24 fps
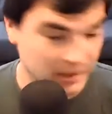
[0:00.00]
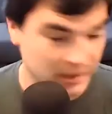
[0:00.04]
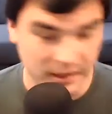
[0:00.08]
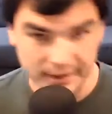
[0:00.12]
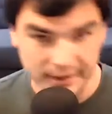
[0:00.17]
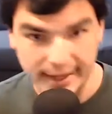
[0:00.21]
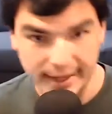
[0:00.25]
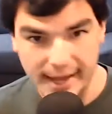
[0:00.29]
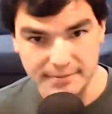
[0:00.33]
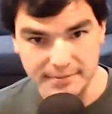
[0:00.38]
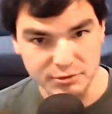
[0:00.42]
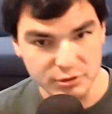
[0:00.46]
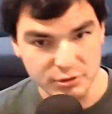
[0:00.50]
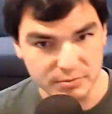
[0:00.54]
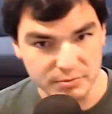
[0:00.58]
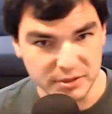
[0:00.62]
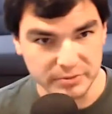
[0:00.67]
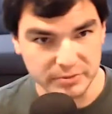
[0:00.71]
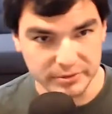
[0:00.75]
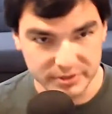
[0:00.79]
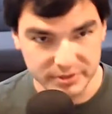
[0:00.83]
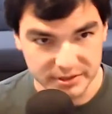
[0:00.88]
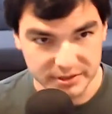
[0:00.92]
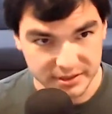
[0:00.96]
capture
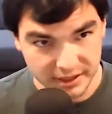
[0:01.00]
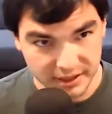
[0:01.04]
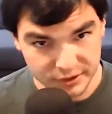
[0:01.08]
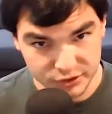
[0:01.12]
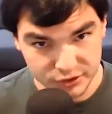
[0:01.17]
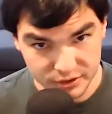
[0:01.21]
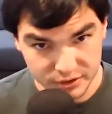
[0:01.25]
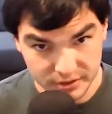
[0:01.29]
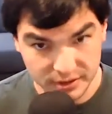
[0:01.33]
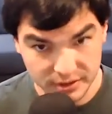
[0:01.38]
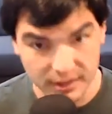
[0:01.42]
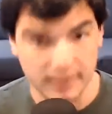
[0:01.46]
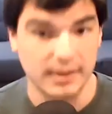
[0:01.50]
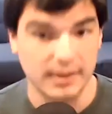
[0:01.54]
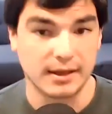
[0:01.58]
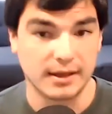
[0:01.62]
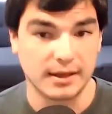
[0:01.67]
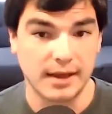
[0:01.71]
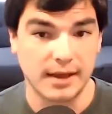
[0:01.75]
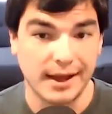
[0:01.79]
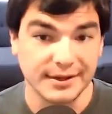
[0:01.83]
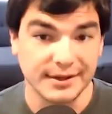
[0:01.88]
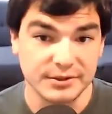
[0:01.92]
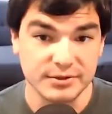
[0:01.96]
people's attention.
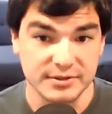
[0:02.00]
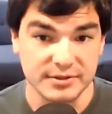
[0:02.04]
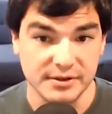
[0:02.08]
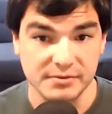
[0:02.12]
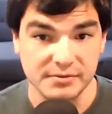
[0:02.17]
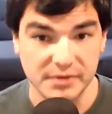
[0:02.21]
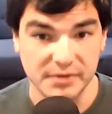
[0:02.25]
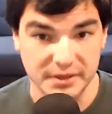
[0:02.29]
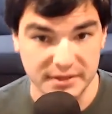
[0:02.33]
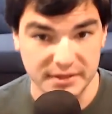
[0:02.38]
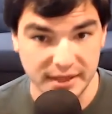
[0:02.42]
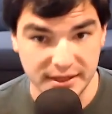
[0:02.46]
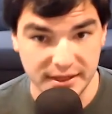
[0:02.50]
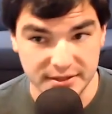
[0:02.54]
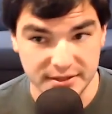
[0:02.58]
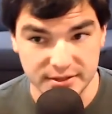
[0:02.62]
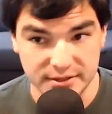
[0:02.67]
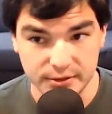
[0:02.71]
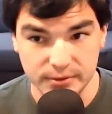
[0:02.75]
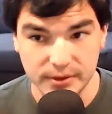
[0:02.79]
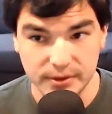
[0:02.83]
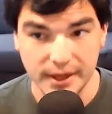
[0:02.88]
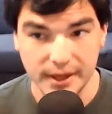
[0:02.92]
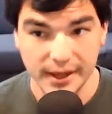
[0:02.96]
I do stuff like that.
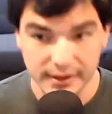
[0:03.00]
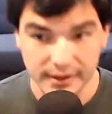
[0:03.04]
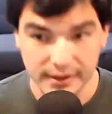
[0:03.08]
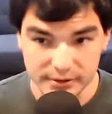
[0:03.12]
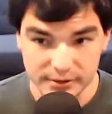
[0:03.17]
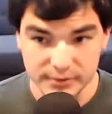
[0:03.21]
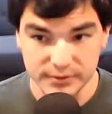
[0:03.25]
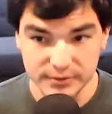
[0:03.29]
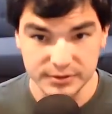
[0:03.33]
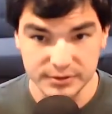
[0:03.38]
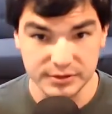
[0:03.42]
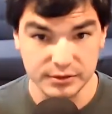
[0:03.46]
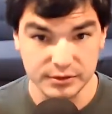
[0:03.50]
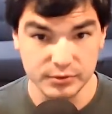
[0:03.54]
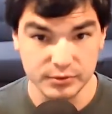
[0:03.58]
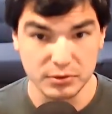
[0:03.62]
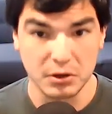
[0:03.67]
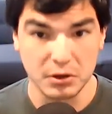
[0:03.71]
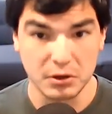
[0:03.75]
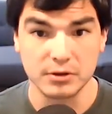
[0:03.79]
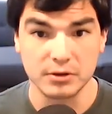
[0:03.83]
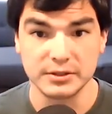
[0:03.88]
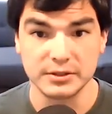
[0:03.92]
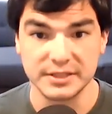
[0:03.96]
So head on over to
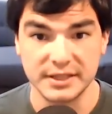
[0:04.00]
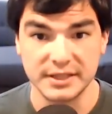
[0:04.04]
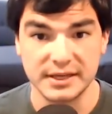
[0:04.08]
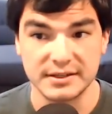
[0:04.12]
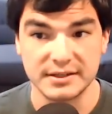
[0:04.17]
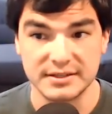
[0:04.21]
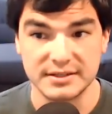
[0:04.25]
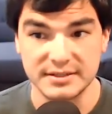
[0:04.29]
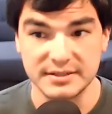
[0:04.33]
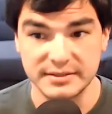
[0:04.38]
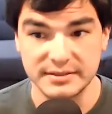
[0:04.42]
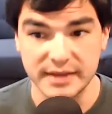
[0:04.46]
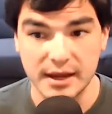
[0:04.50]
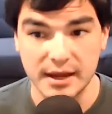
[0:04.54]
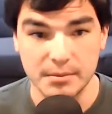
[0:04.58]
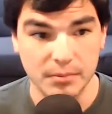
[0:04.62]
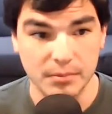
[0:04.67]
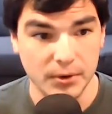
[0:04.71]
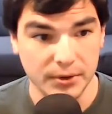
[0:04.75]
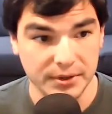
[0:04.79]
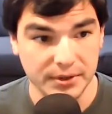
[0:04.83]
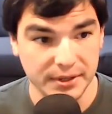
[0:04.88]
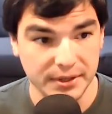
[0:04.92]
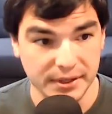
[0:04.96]

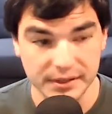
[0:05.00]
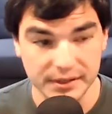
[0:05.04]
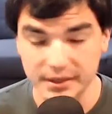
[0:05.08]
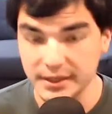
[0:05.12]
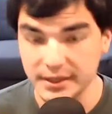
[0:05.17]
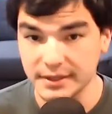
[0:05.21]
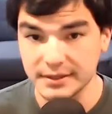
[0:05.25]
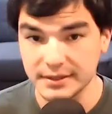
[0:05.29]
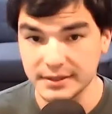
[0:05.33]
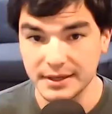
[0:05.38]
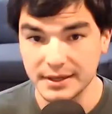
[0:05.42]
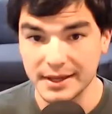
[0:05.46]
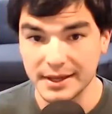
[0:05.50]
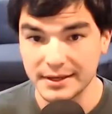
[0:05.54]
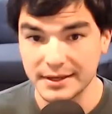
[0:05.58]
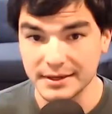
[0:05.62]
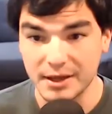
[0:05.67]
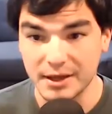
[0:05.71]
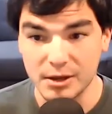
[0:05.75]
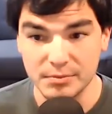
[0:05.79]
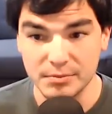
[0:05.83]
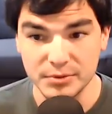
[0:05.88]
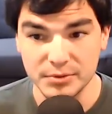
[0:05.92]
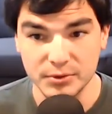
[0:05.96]
rds.marketing and I can
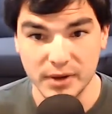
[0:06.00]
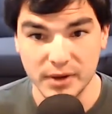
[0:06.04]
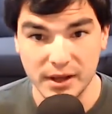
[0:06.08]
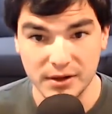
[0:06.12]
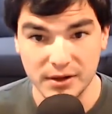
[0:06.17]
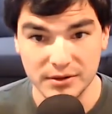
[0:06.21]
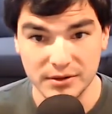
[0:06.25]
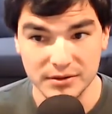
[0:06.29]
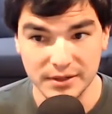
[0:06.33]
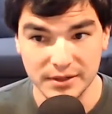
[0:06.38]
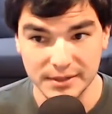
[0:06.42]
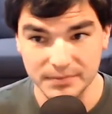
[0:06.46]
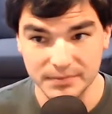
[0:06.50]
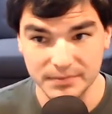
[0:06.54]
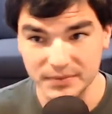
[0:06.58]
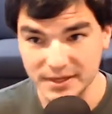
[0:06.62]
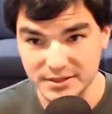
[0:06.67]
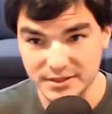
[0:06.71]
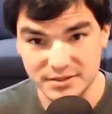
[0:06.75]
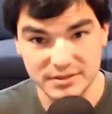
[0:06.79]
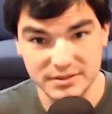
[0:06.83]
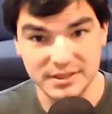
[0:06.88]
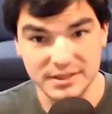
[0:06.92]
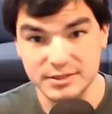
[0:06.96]
help you out. Like
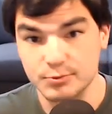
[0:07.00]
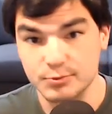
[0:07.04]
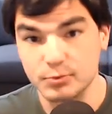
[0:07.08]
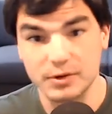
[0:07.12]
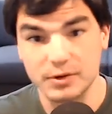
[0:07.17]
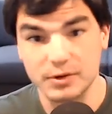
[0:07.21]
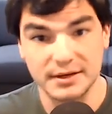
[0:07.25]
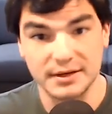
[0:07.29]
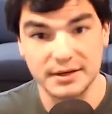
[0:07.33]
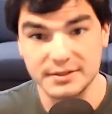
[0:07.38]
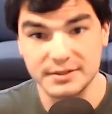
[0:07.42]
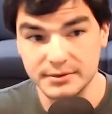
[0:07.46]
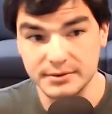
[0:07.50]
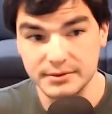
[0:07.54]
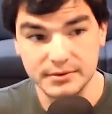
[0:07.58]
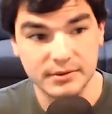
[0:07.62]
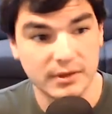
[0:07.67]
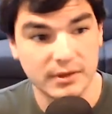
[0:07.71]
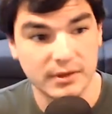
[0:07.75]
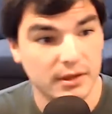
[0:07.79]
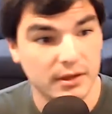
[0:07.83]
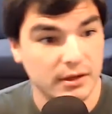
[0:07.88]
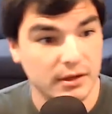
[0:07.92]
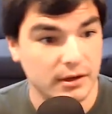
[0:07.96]
that's what I do.
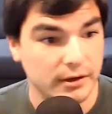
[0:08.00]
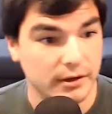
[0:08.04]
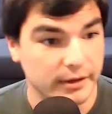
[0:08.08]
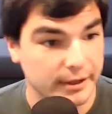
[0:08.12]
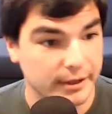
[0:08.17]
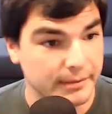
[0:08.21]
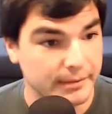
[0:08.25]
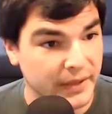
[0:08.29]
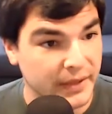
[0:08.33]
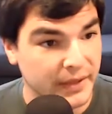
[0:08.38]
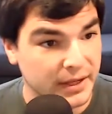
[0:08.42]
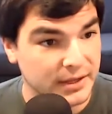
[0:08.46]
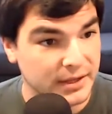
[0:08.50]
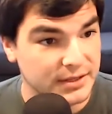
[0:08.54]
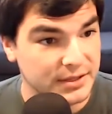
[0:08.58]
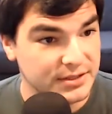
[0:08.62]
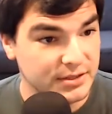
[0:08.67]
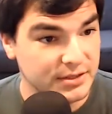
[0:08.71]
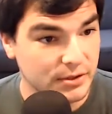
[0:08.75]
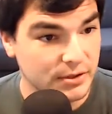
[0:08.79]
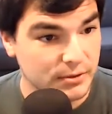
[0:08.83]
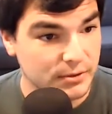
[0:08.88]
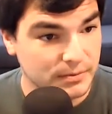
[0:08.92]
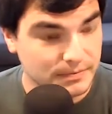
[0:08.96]
All right.
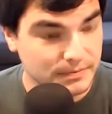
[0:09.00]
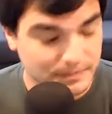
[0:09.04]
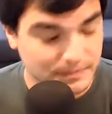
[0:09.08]
So